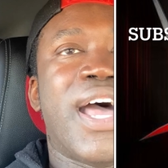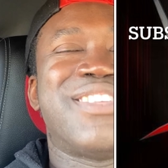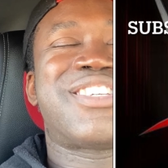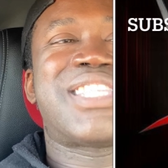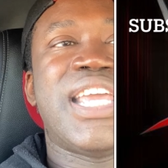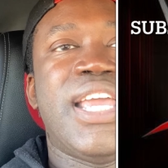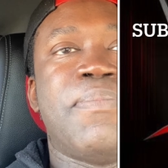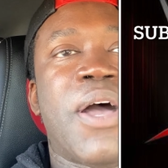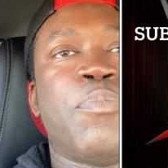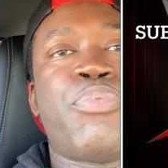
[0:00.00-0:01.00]
and steam
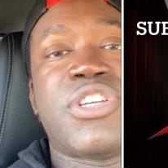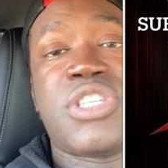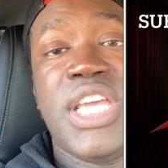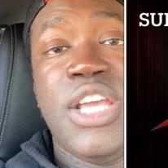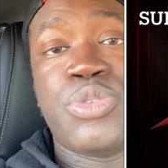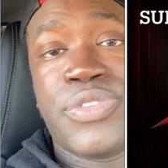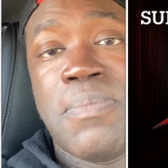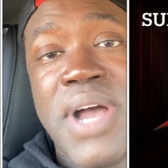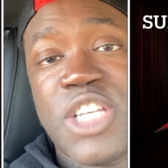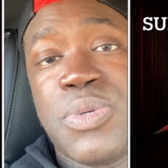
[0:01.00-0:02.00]
and prestige of the
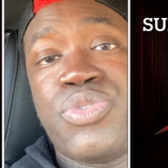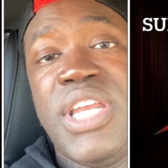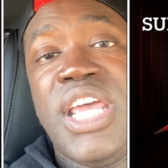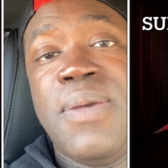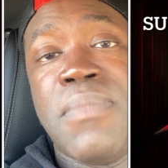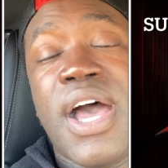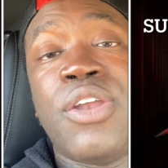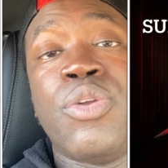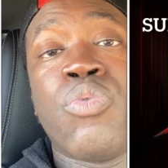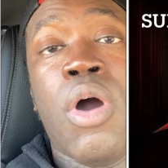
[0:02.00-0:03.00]
match between him
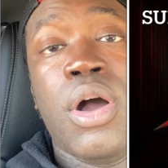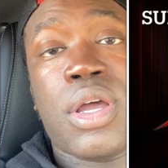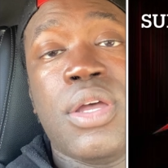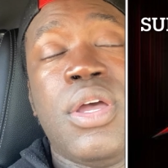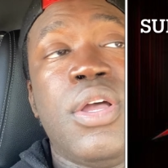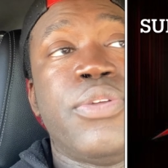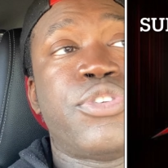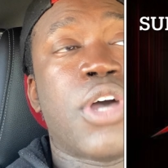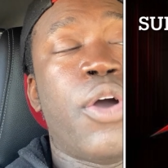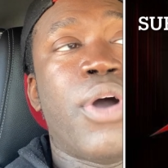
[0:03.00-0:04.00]
and The Rock.
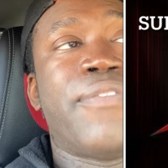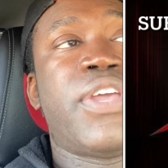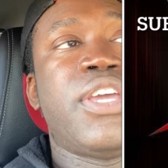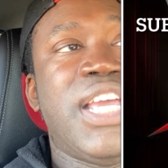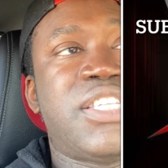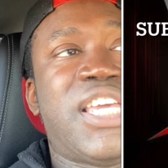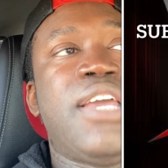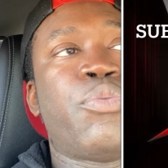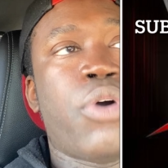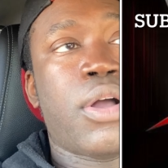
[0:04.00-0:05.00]
So I think you need to keep The Rock.